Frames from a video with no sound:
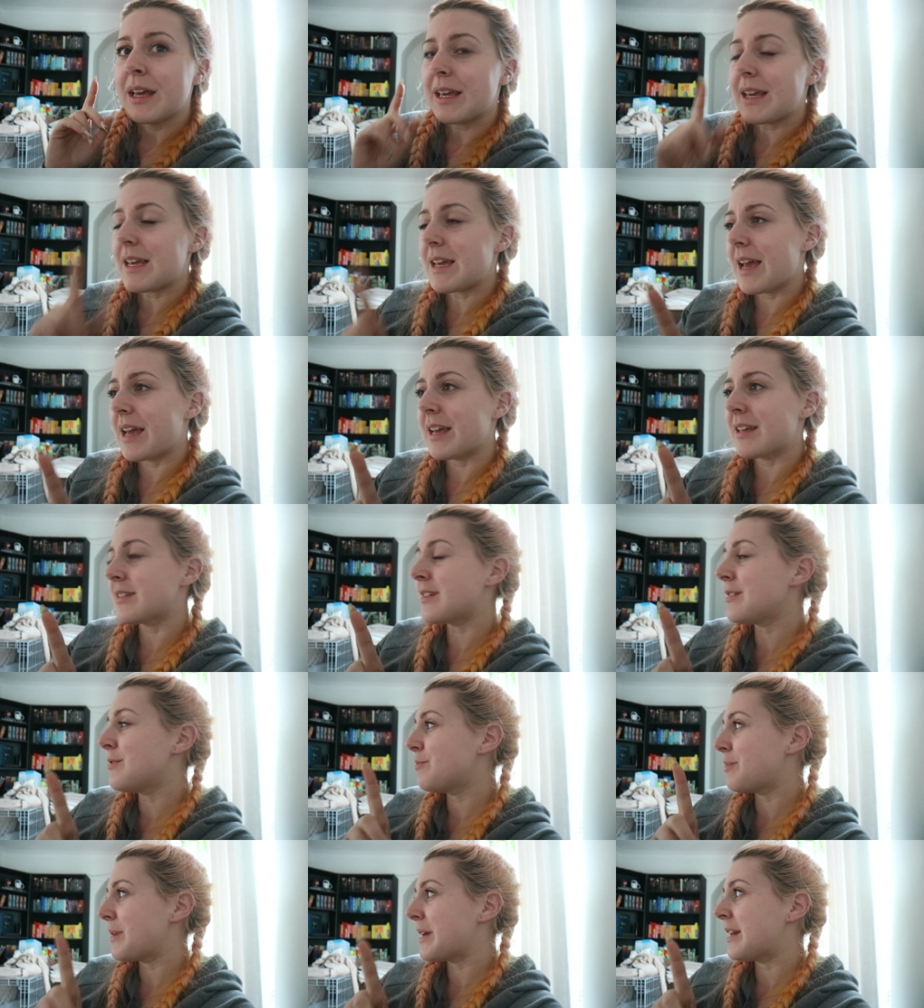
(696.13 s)
He
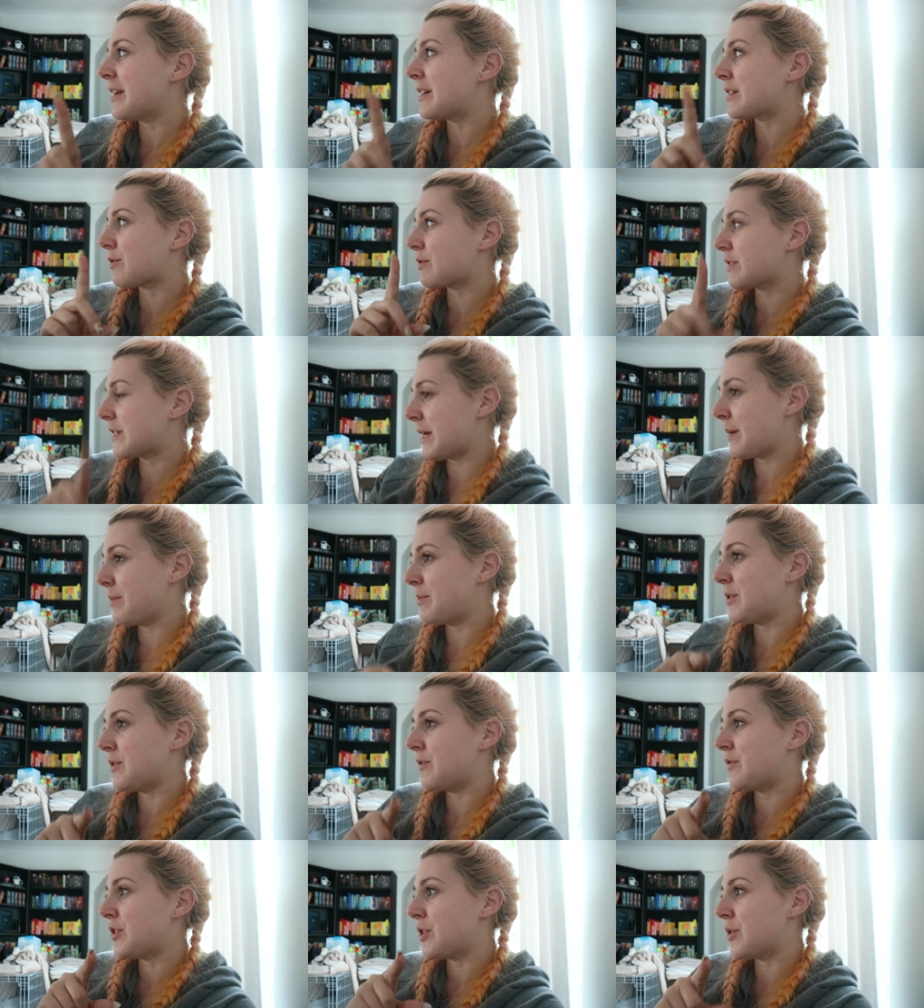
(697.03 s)
isn't being as
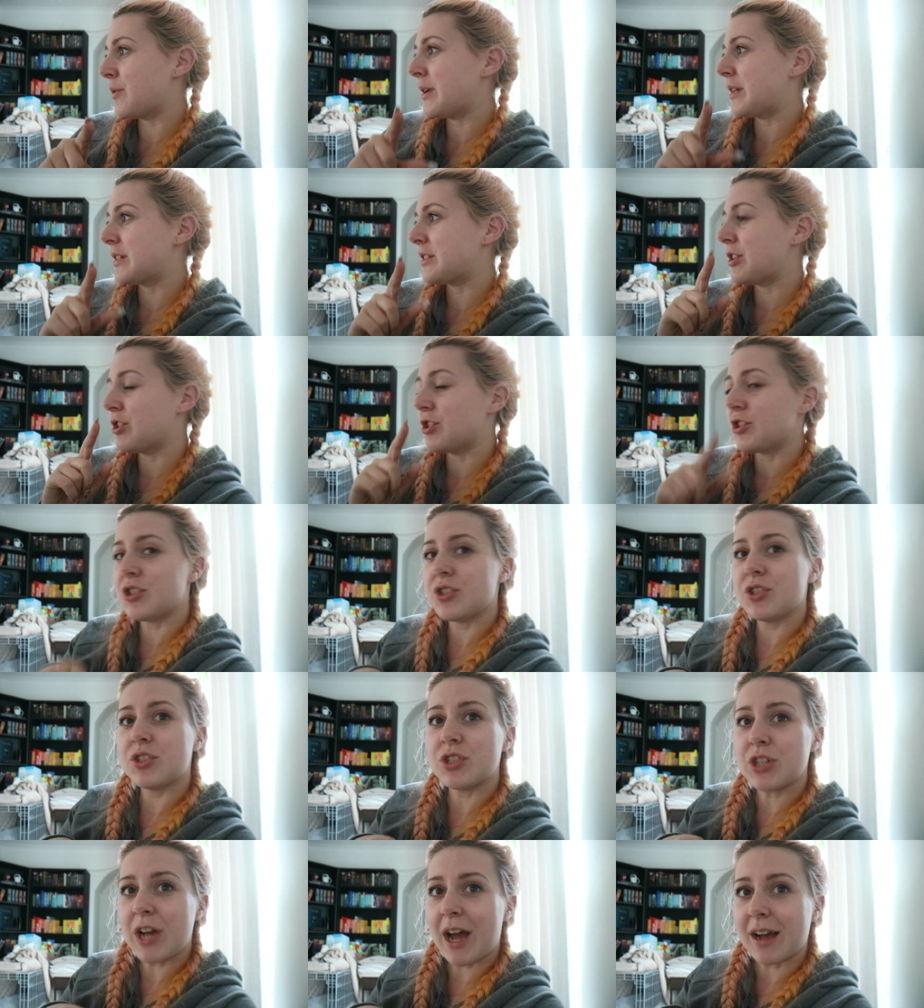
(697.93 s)
receptive to it to
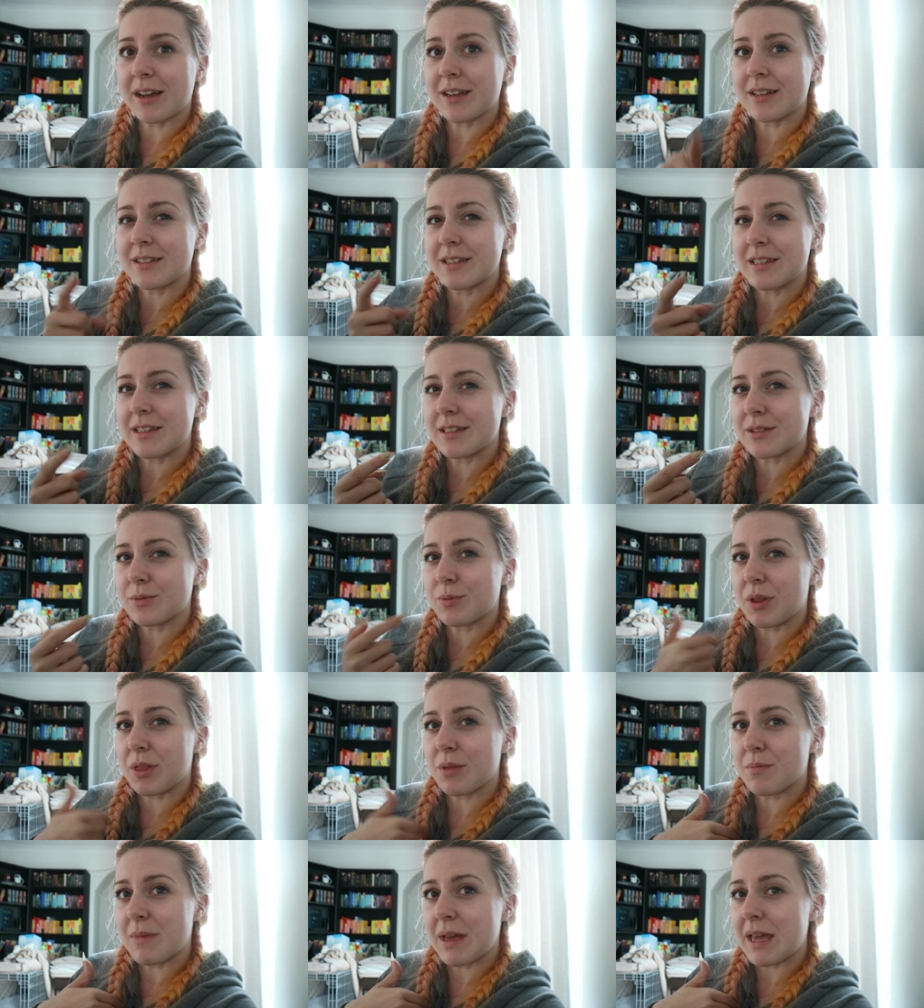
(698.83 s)
Jack as he is
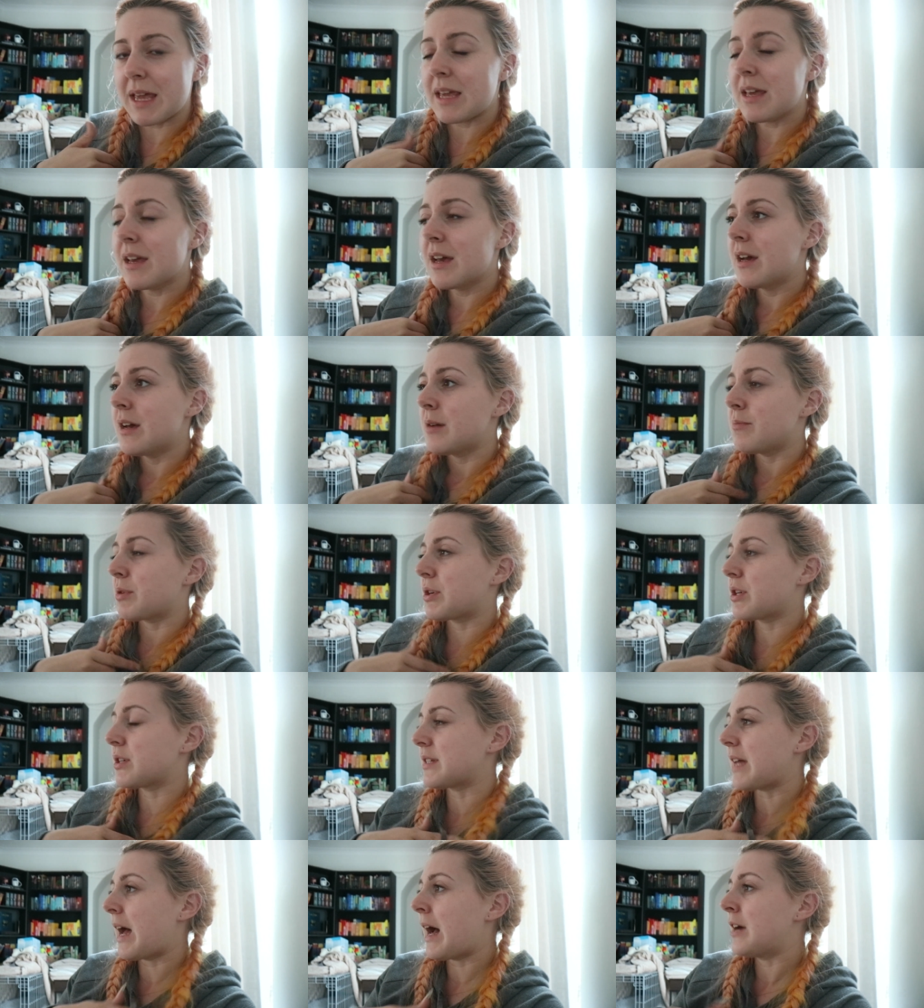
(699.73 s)
with me,
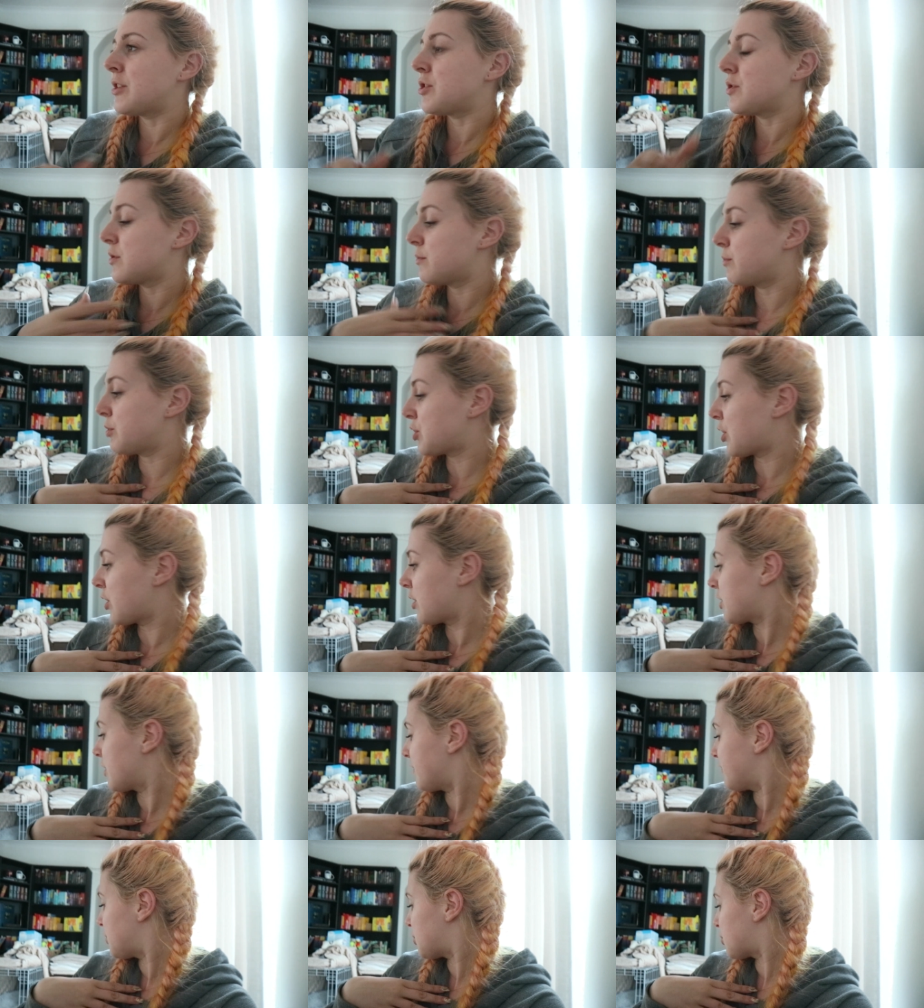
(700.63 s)
because I do the
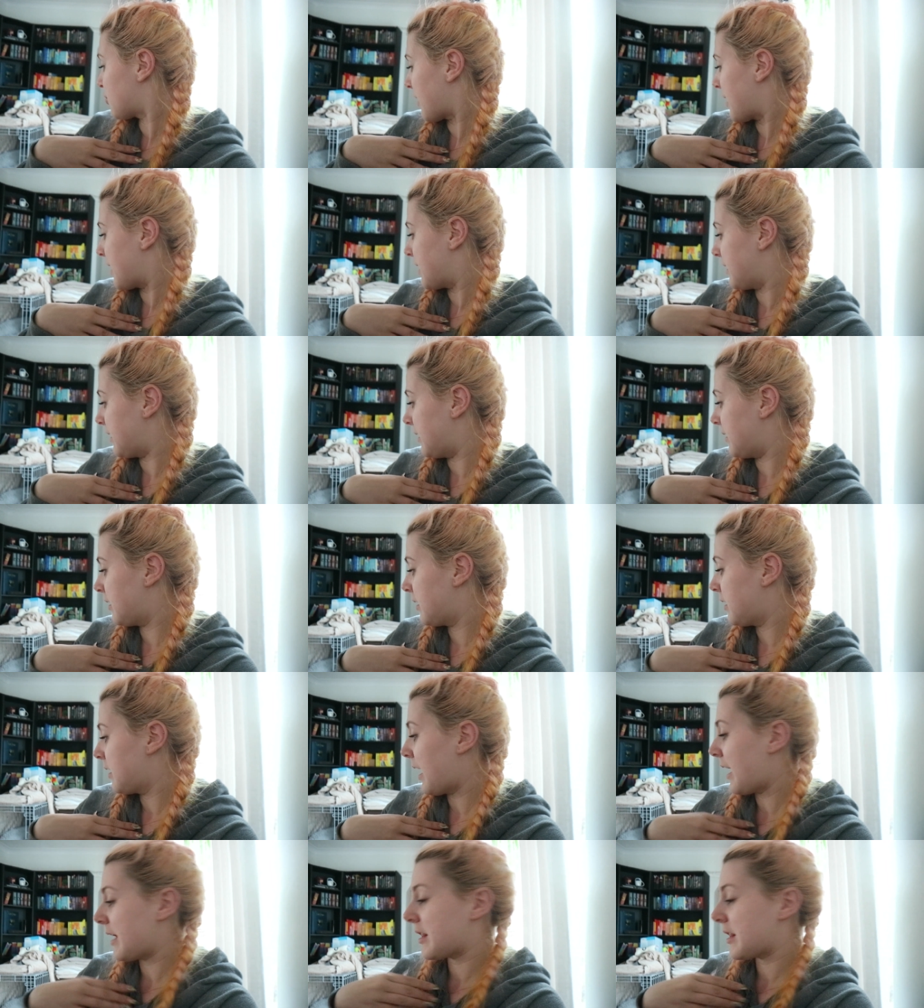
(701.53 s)
majority of his training.